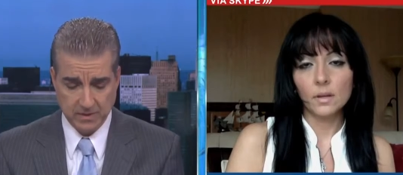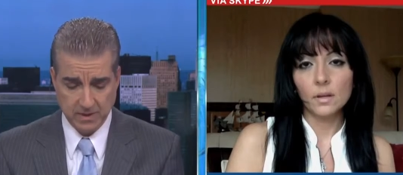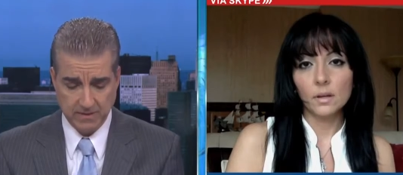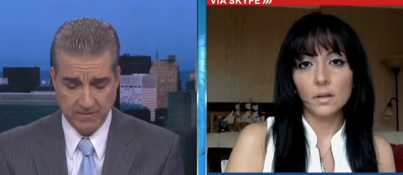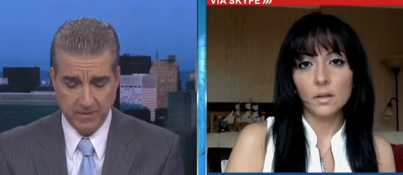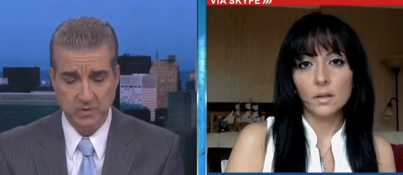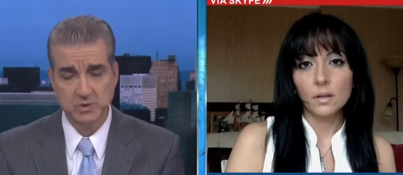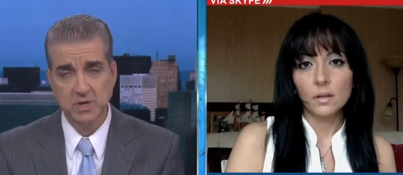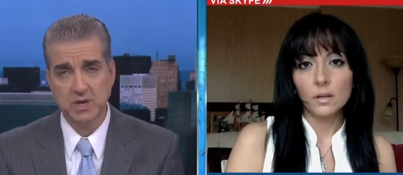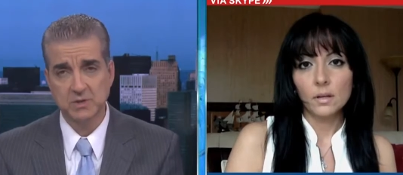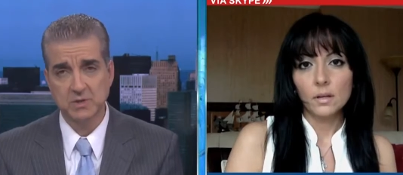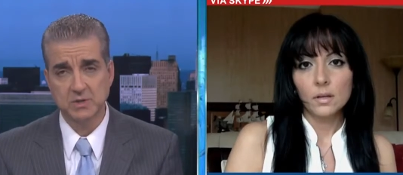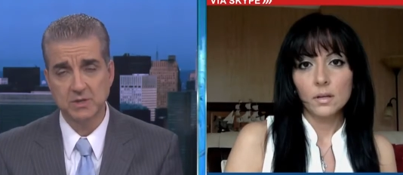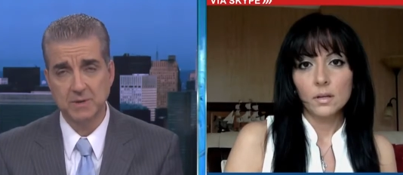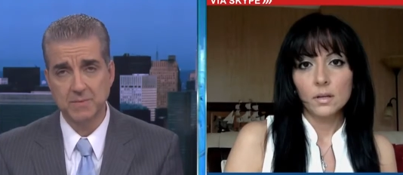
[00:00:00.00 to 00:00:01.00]
Speaker 1: uh, first
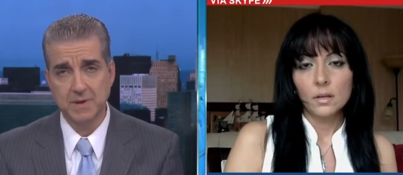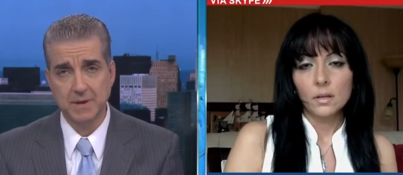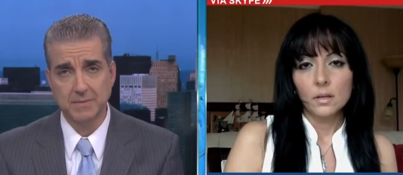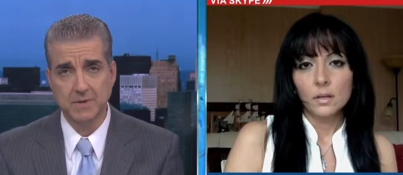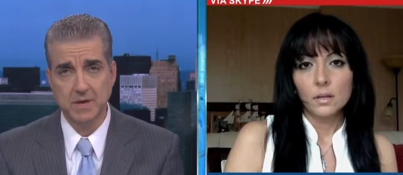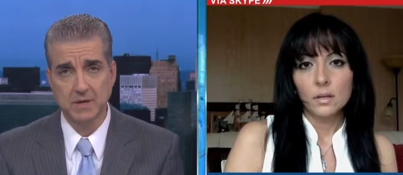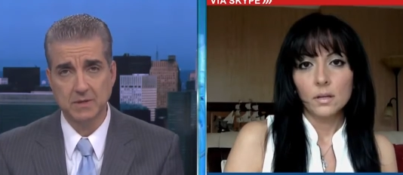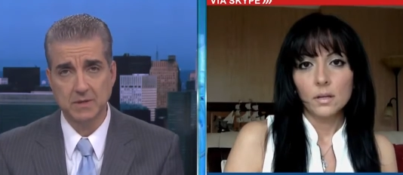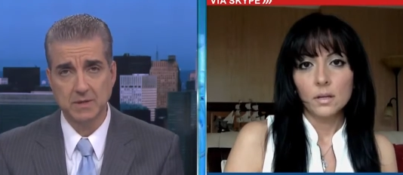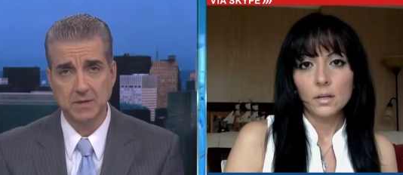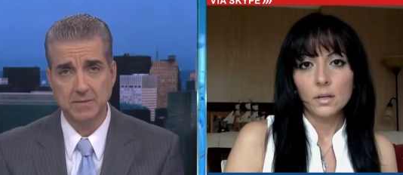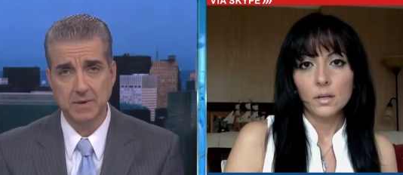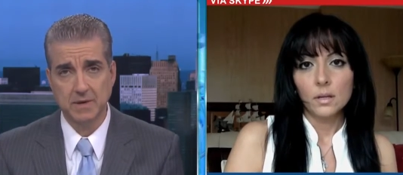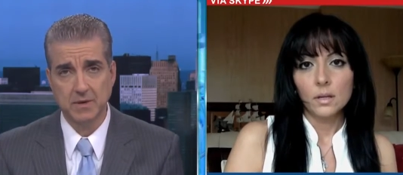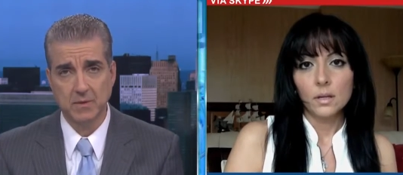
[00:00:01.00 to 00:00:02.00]
cousins, had been abducted. Am
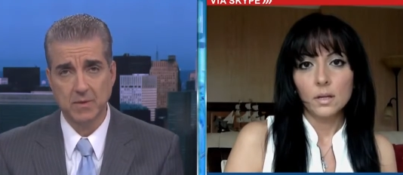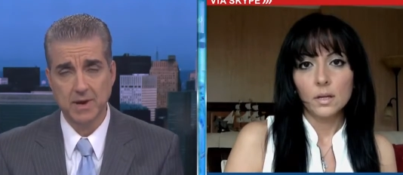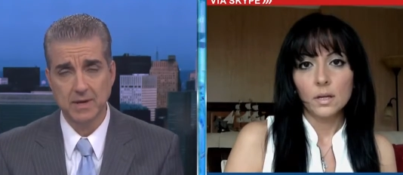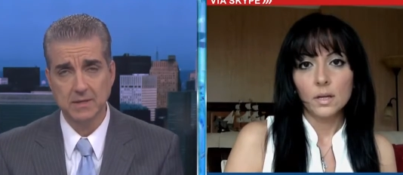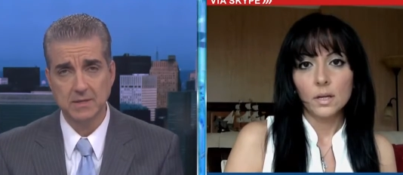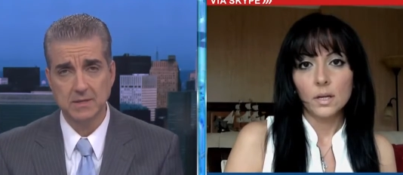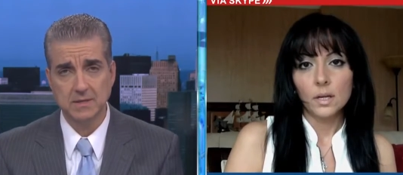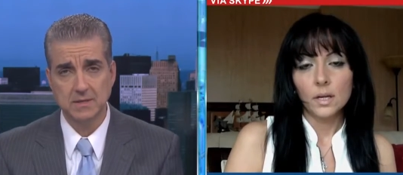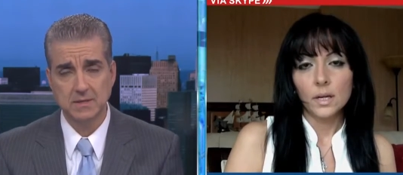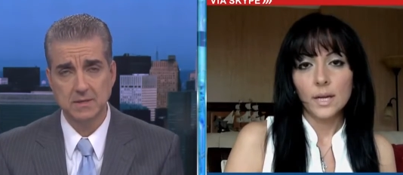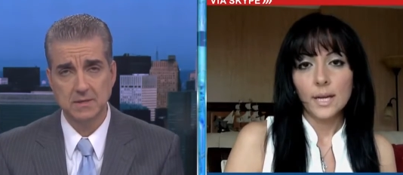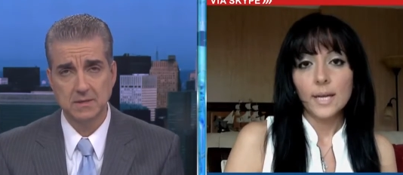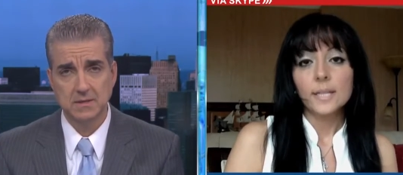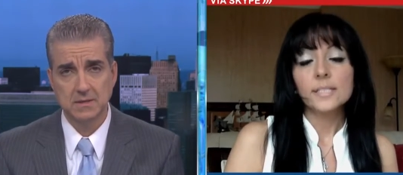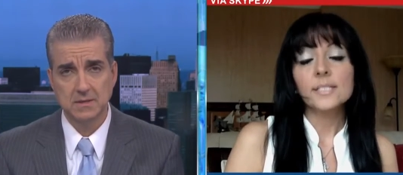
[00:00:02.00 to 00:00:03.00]
I correct?
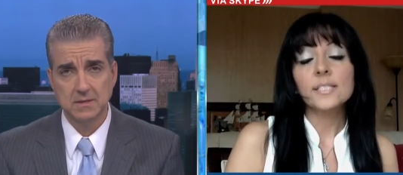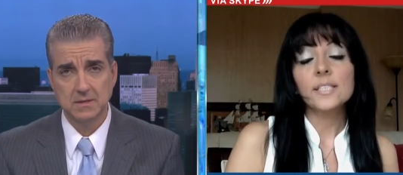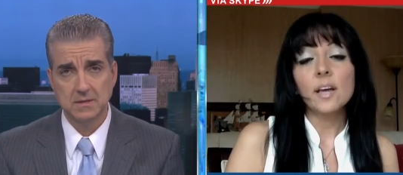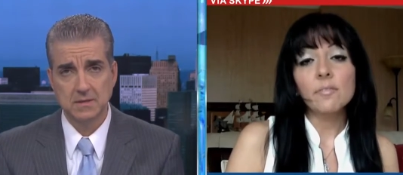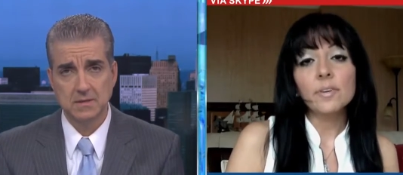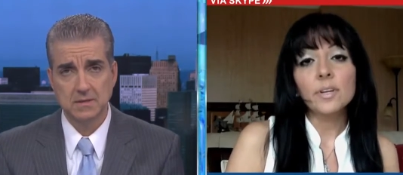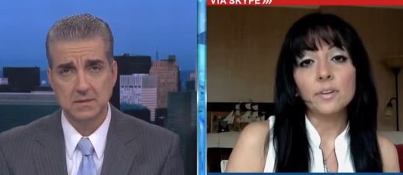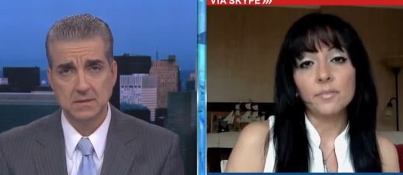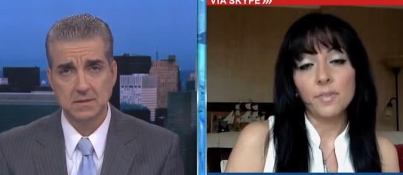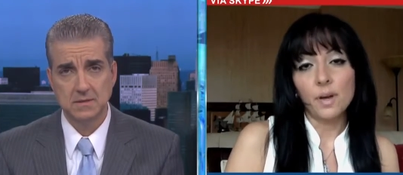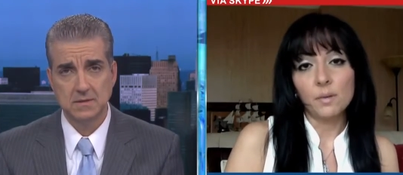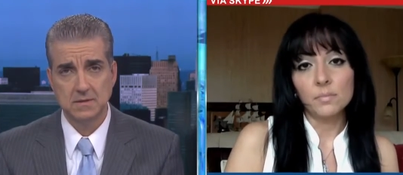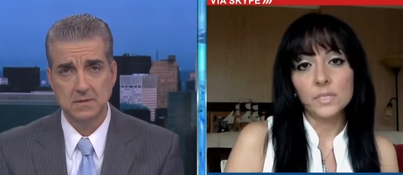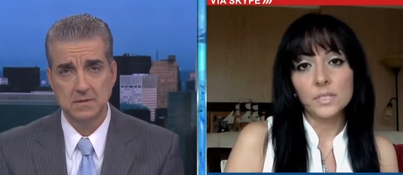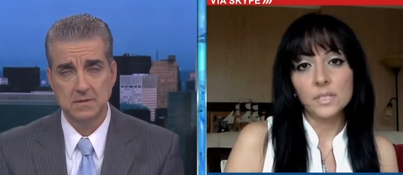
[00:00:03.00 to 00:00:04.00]
Speaker 2: Seven of
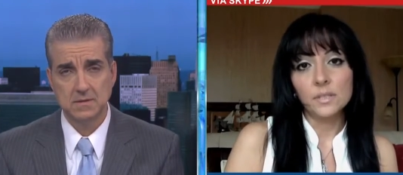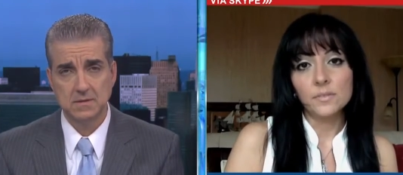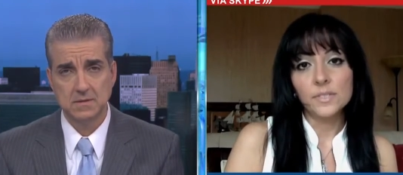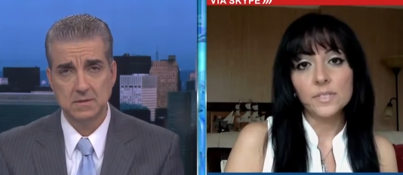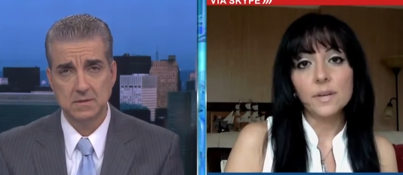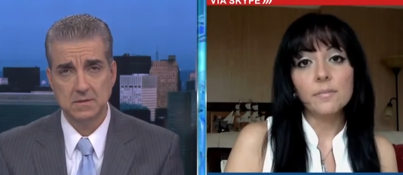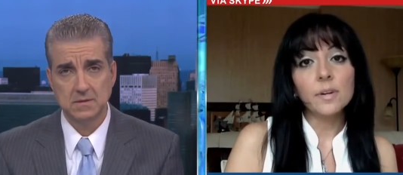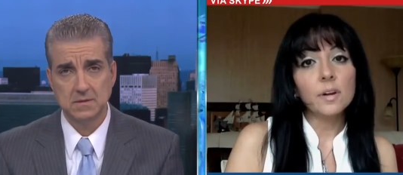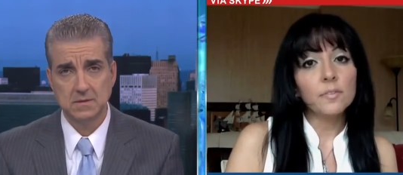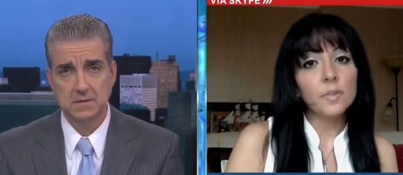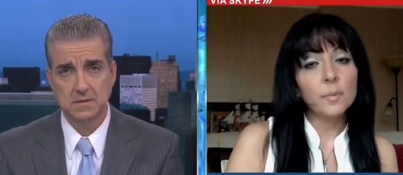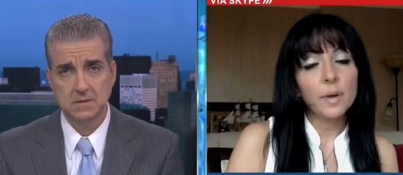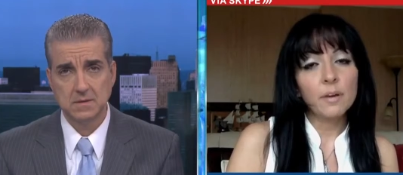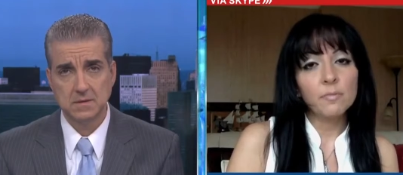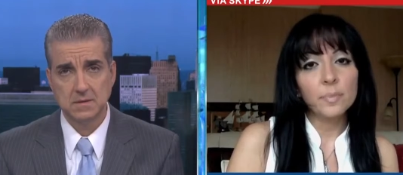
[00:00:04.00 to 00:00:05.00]
them, Steve. Seven of them
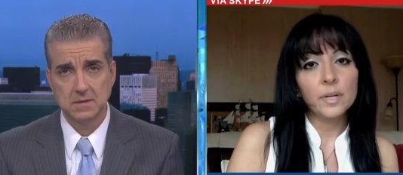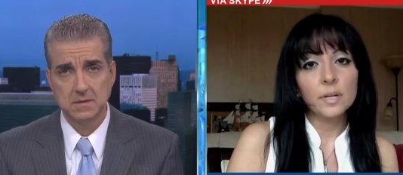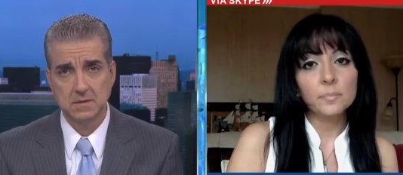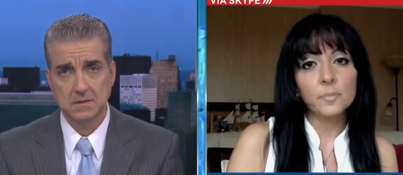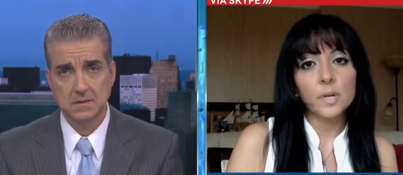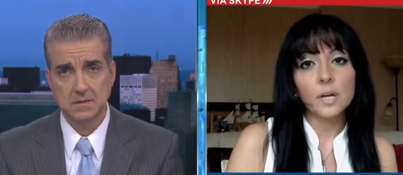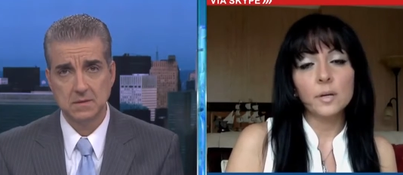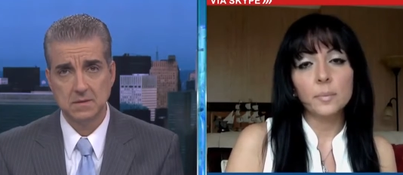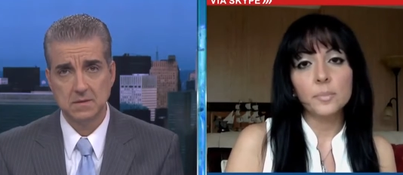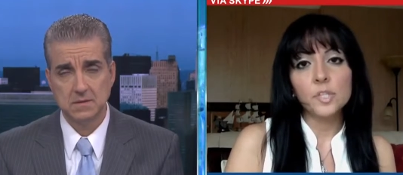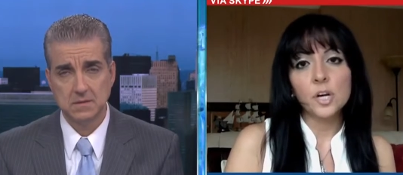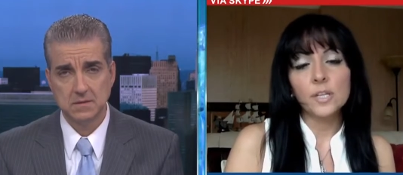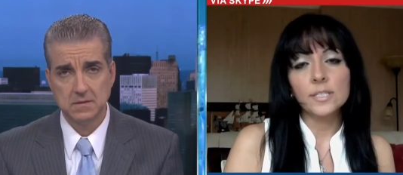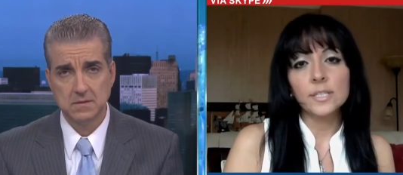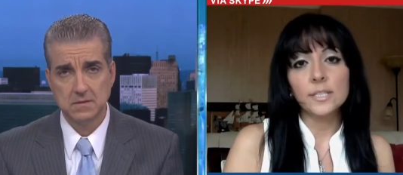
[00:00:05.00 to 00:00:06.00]
have been
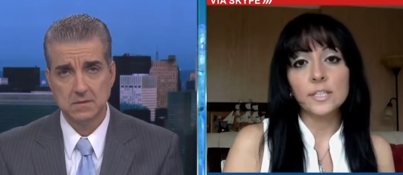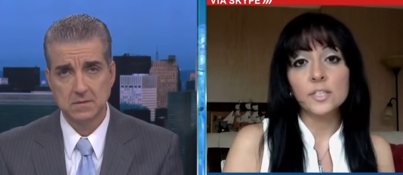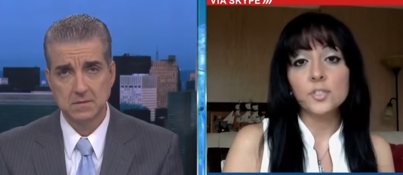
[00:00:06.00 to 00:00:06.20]
abducted, and